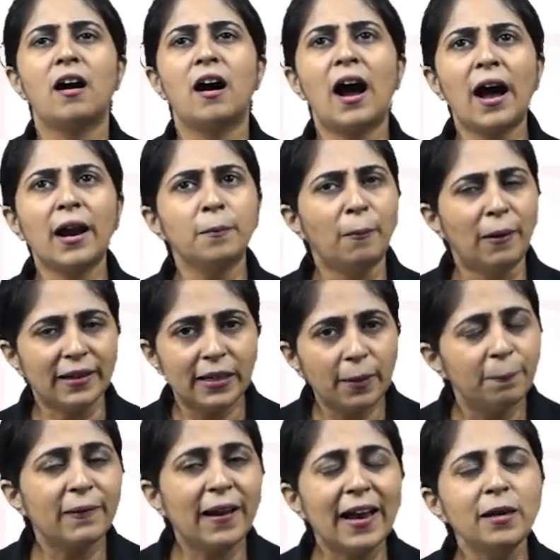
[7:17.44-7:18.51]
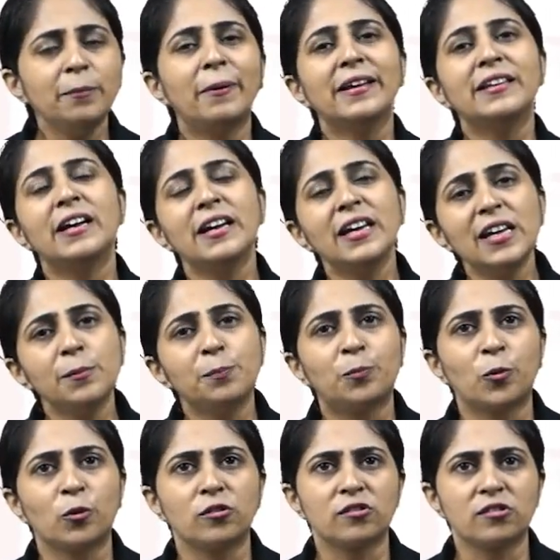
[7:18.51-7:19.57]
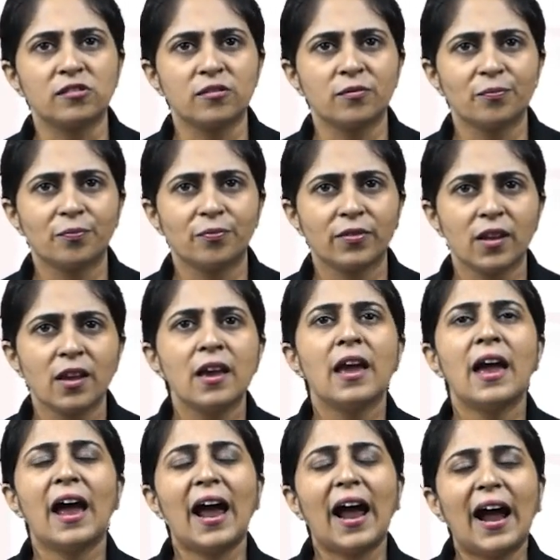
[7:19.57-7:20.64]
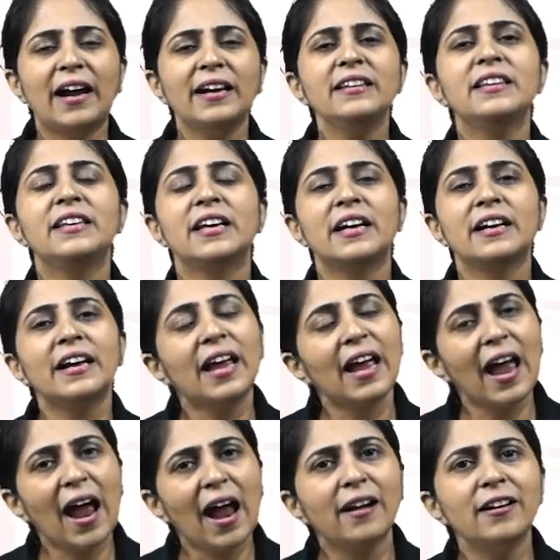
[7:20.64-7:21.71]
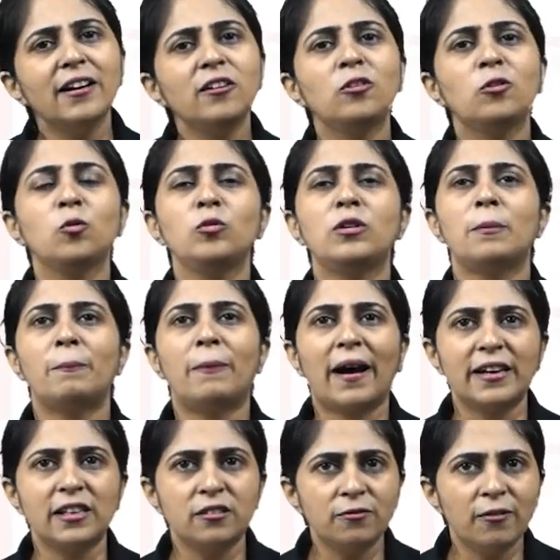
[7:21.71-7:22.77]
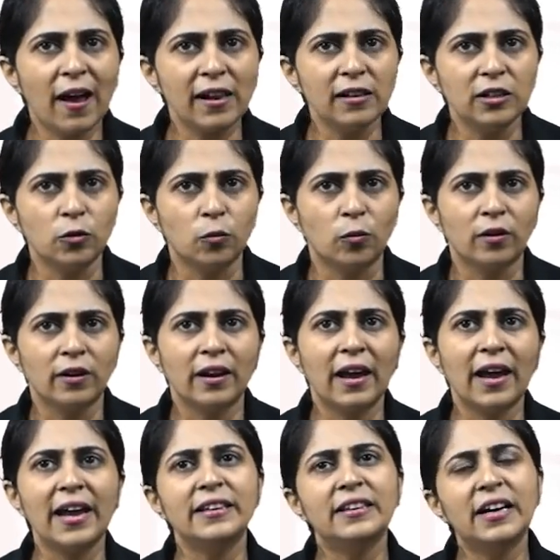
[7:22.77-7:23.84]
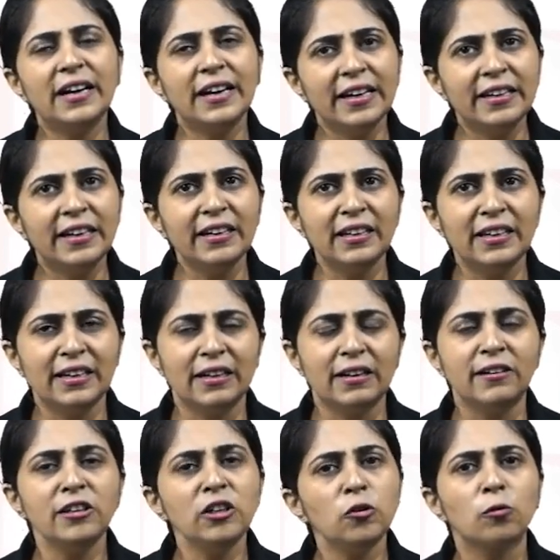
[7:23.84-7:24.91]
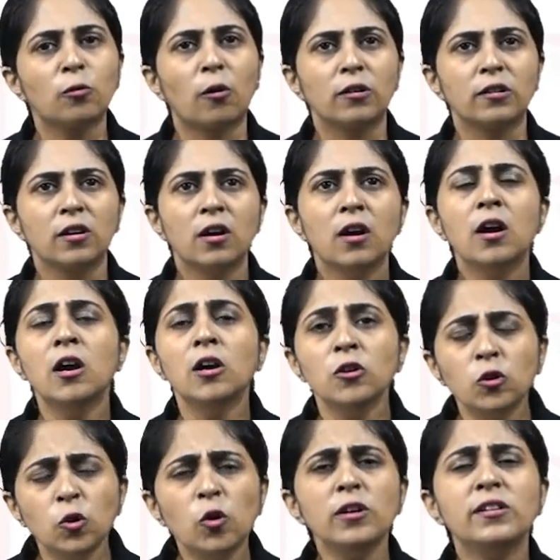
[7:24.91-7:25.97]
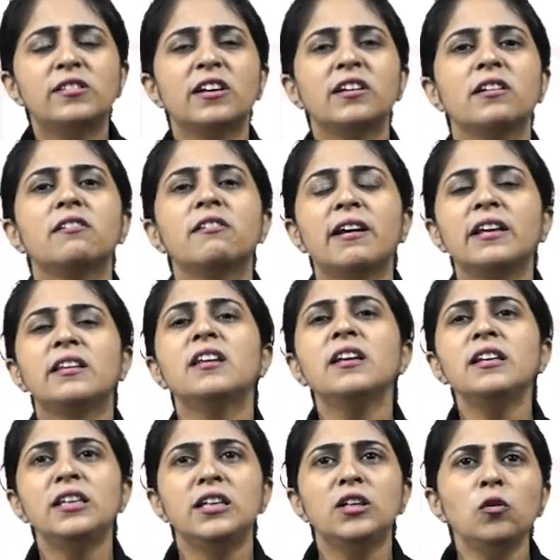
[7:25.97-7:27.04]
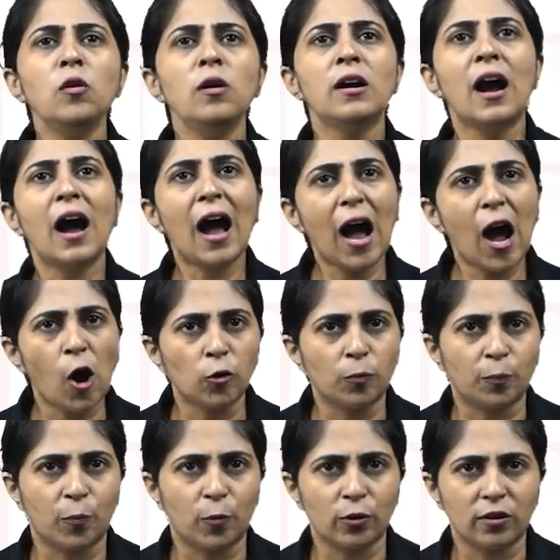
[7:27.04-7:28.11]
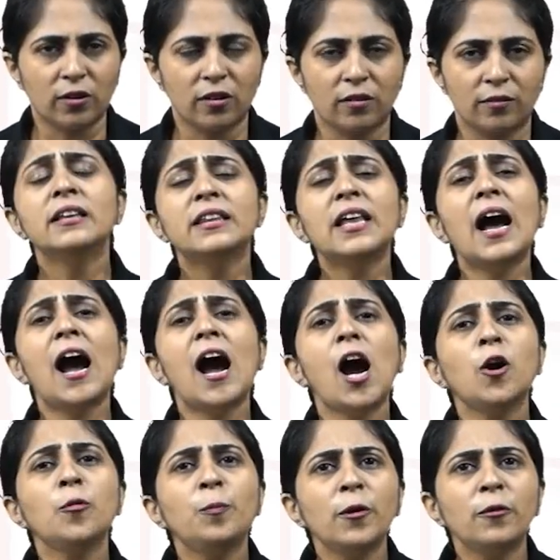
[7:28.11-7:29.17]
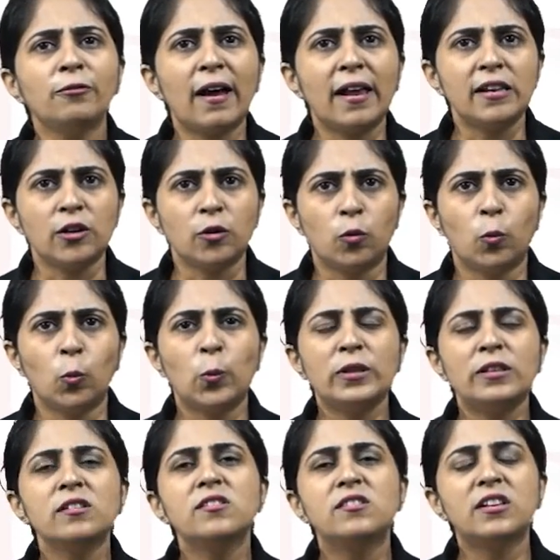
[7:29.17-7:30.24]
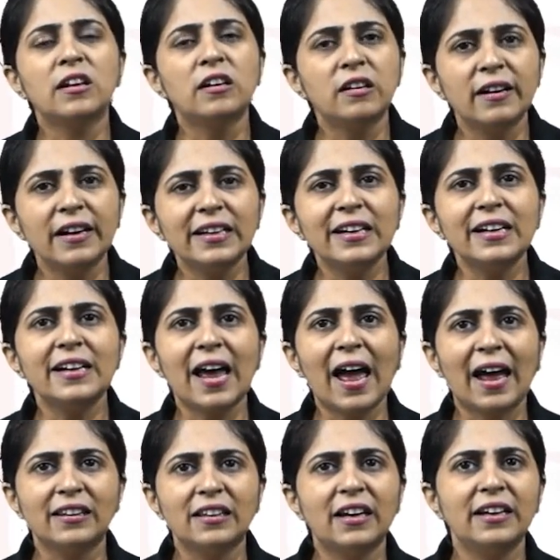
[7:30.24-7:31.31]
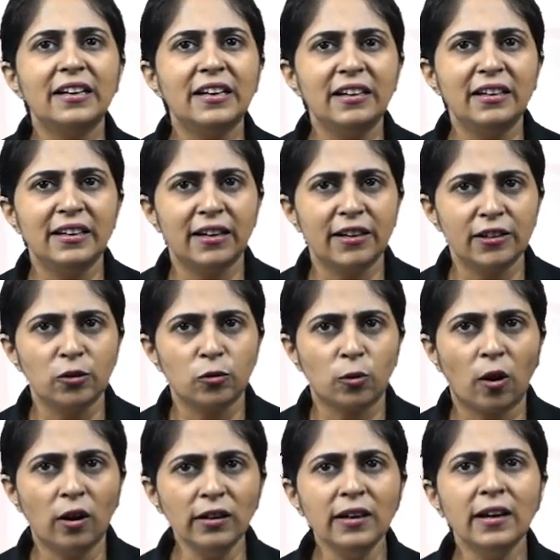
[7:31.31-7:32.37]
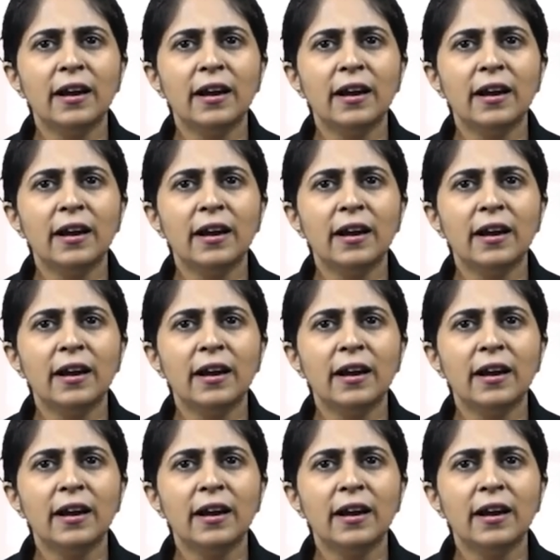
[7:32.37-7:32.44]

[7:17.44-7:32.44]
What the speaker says: are multiplied by the inputs and they are added to the bias value at the hidden layer neuron to generate the new output. The output value which is generated at the hidden layer neuron,